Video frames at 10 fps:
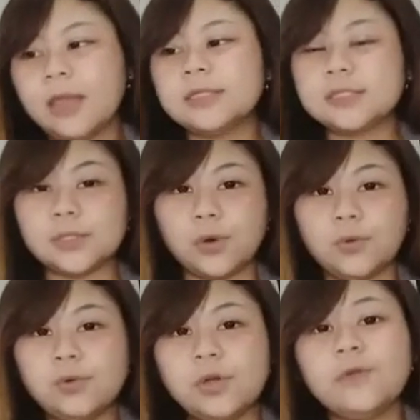So,
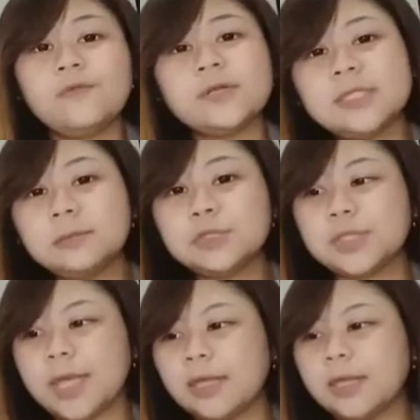first up
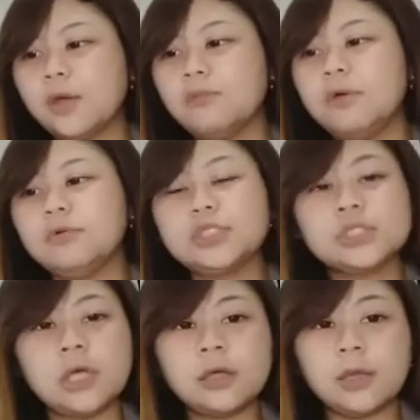today, we will
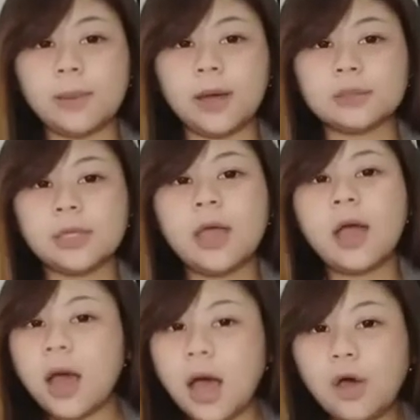talk about
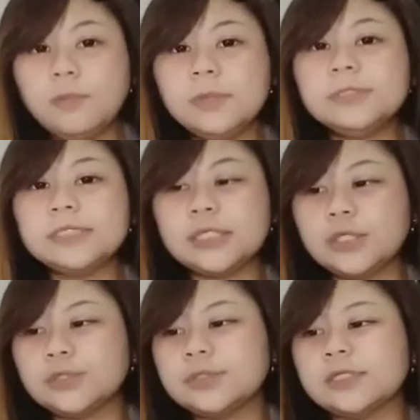how BBC
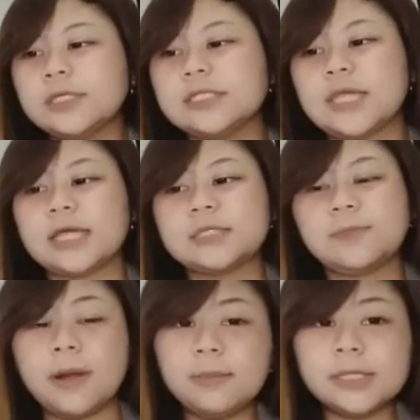News is
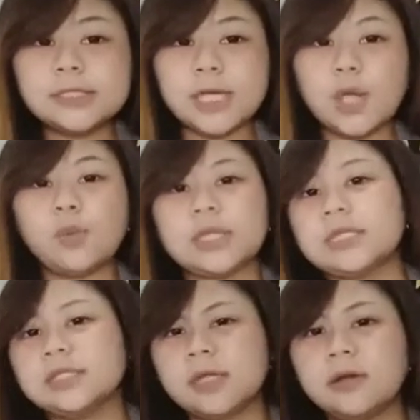experimenting with
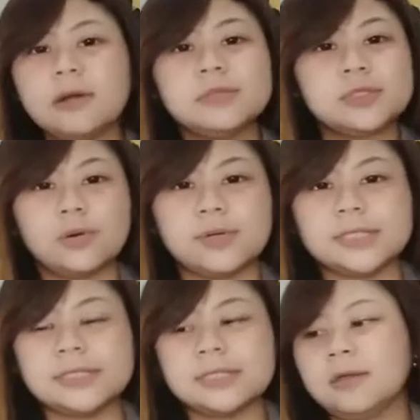Instagram
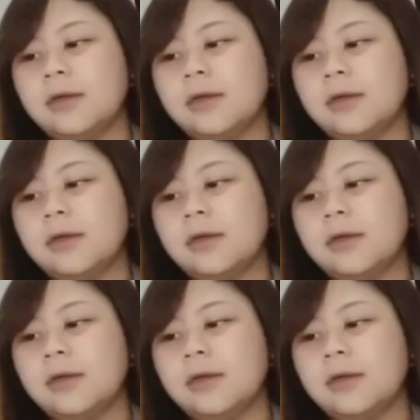stories.